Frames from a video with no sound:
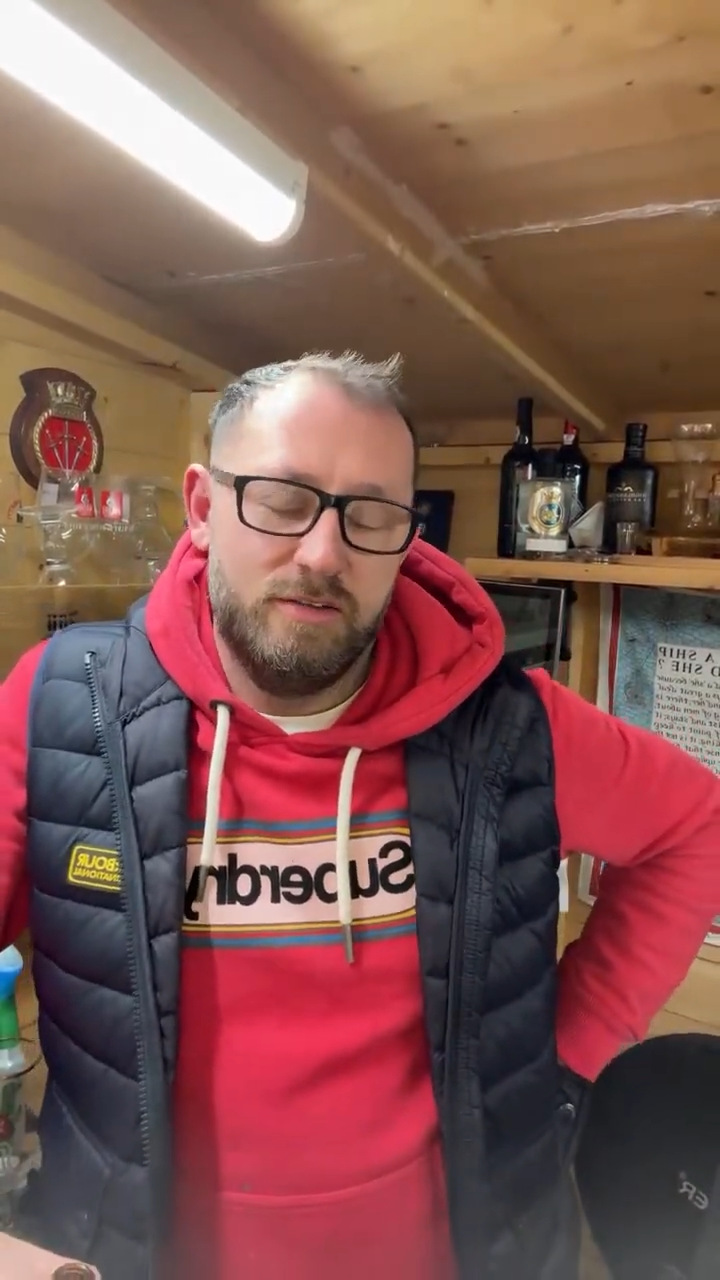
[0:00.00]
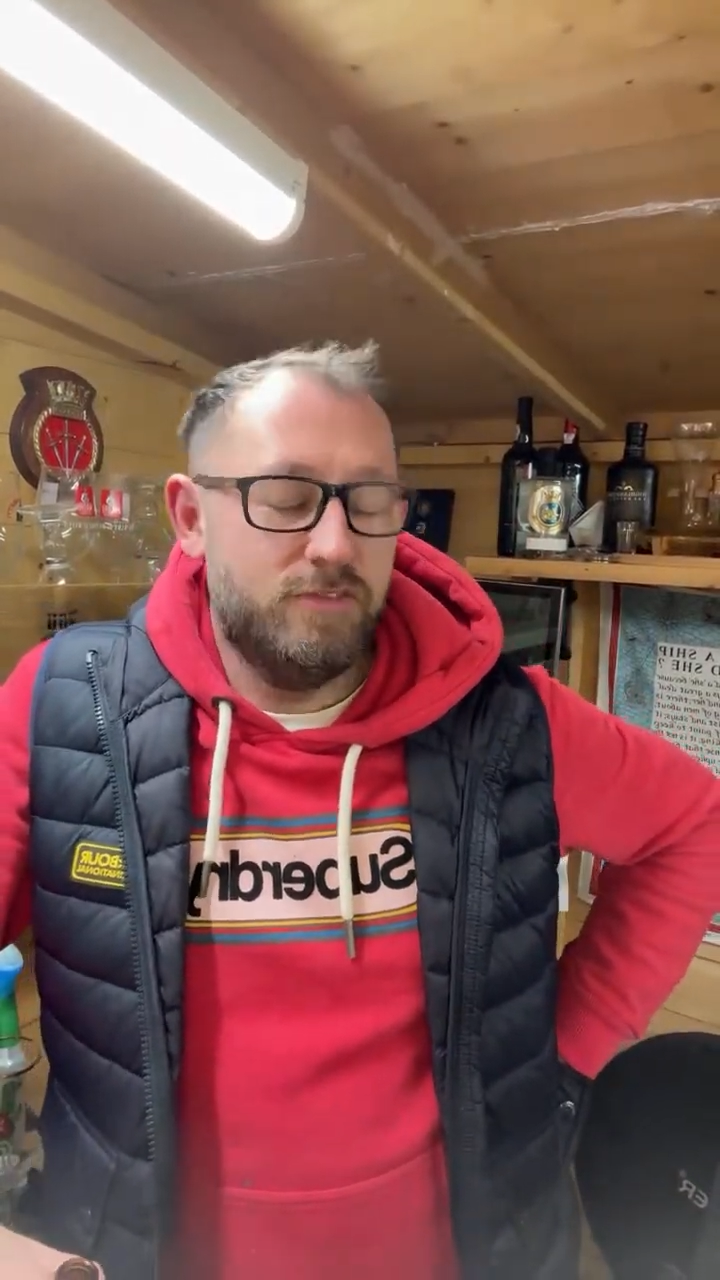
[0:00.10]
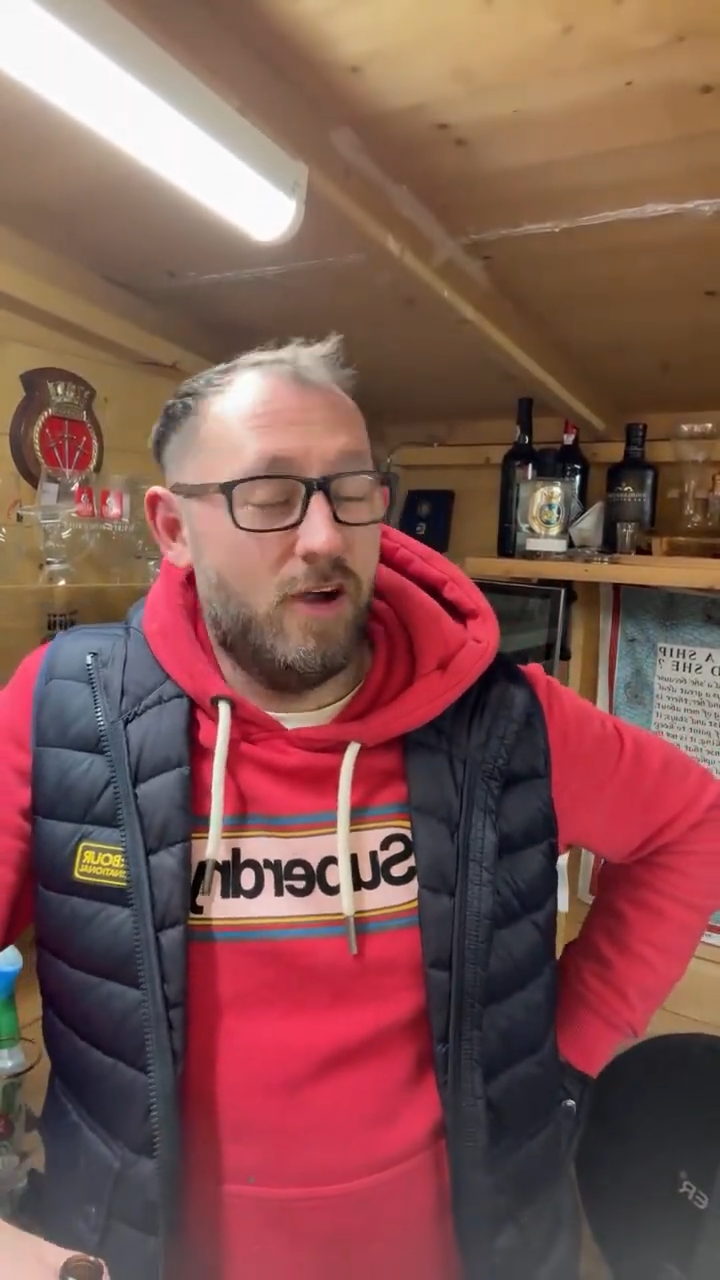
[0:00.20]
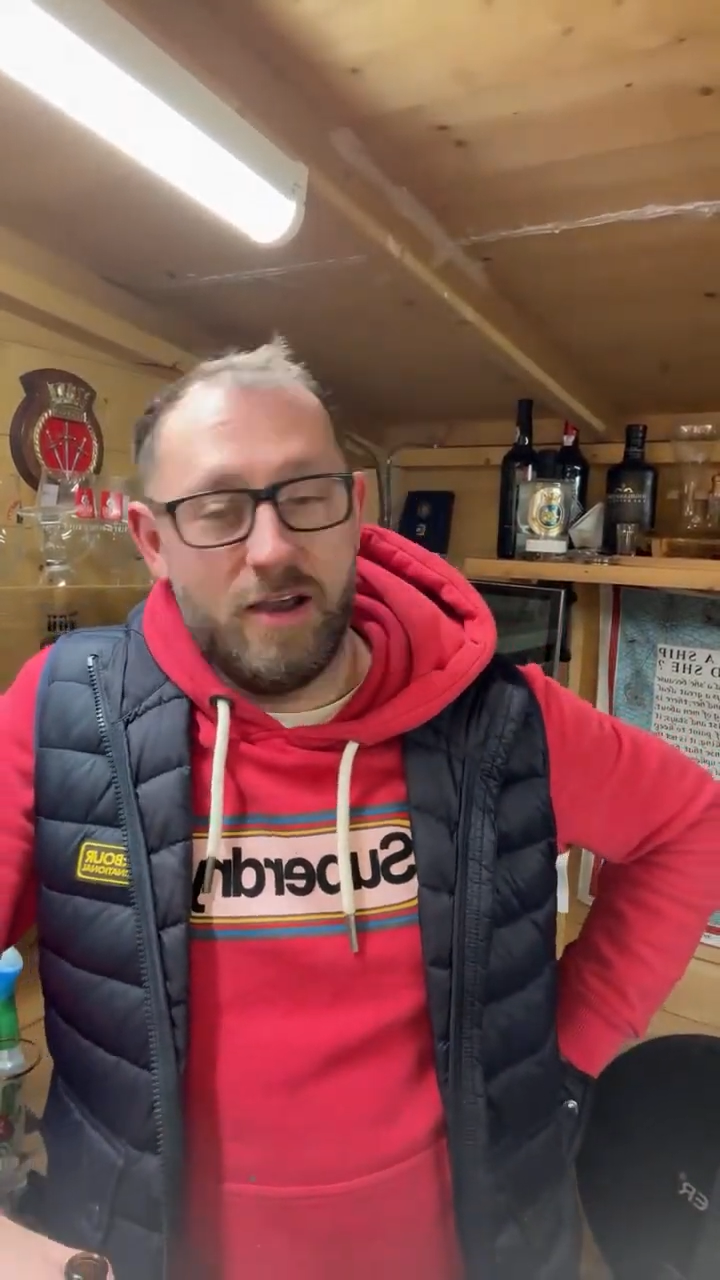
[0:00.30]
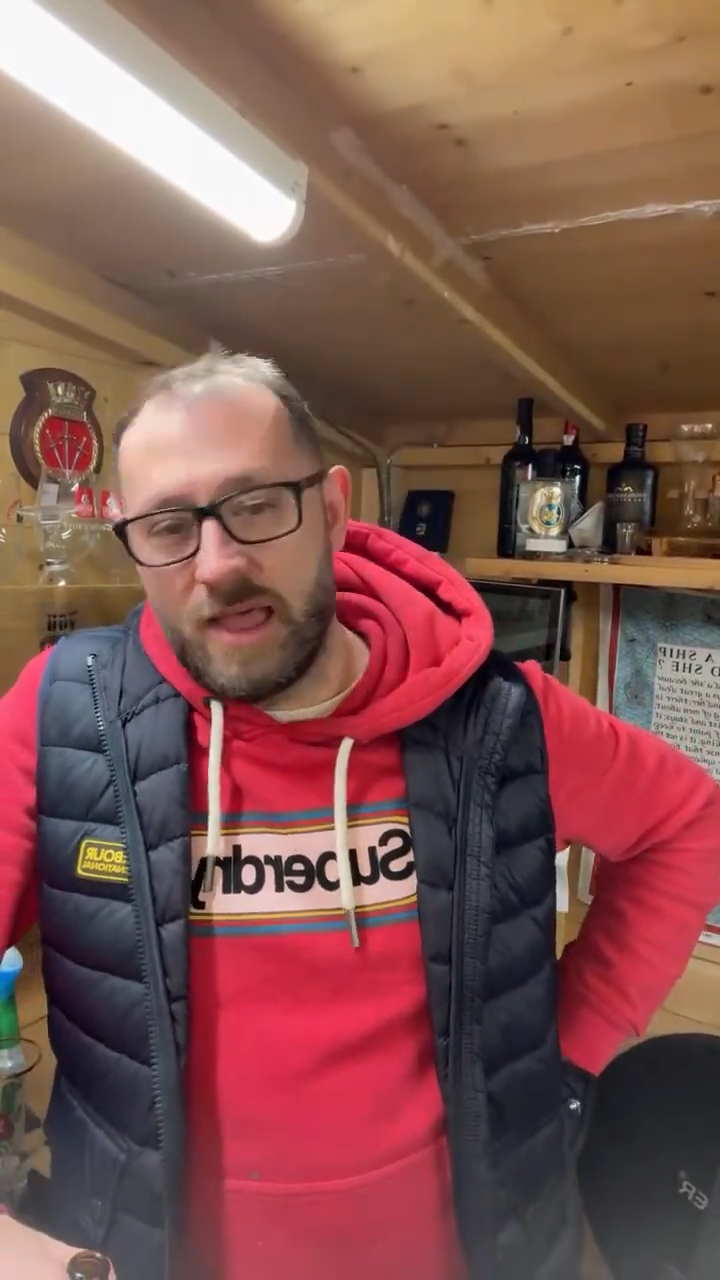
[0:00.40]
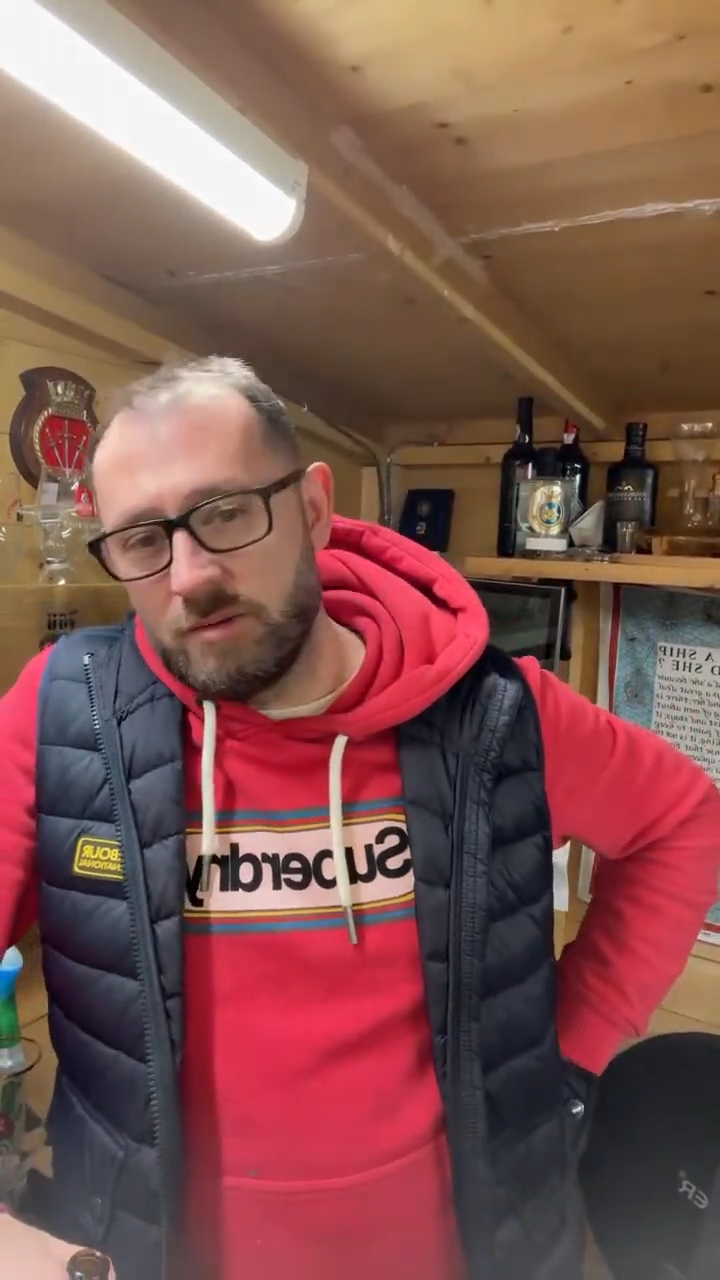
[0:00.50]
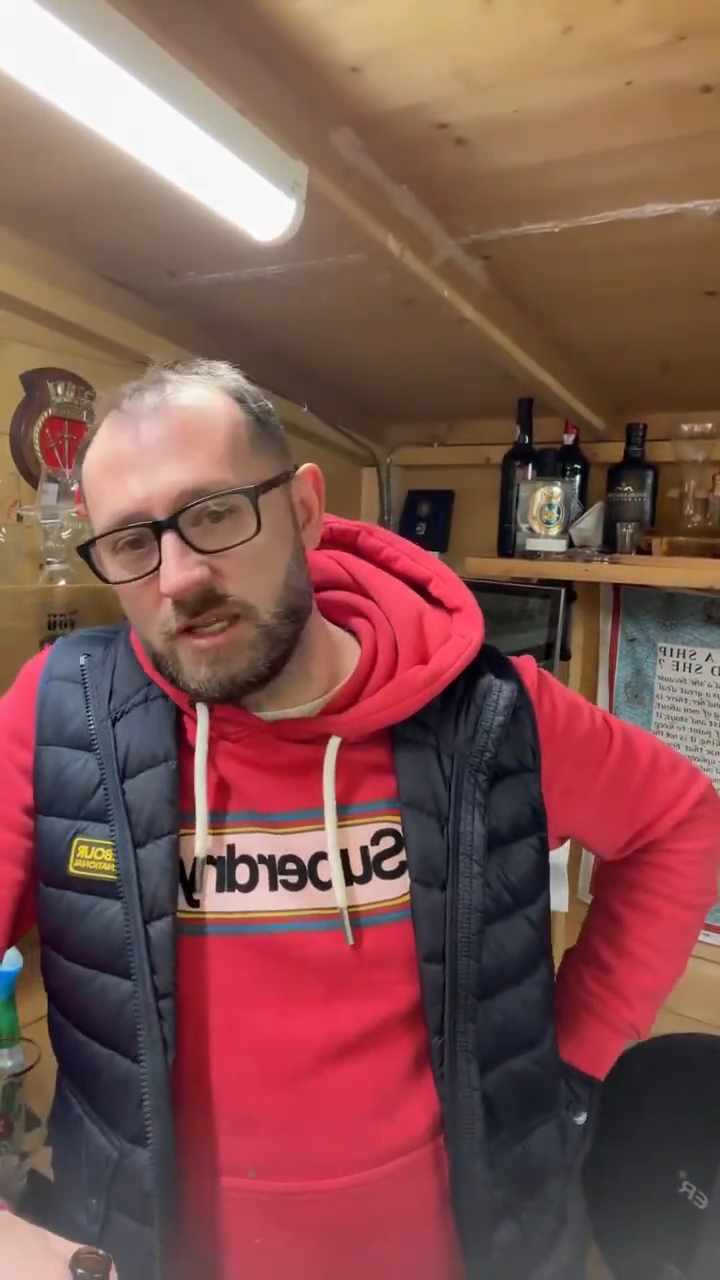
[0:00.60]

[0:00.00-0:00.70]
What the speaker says: Oh, that was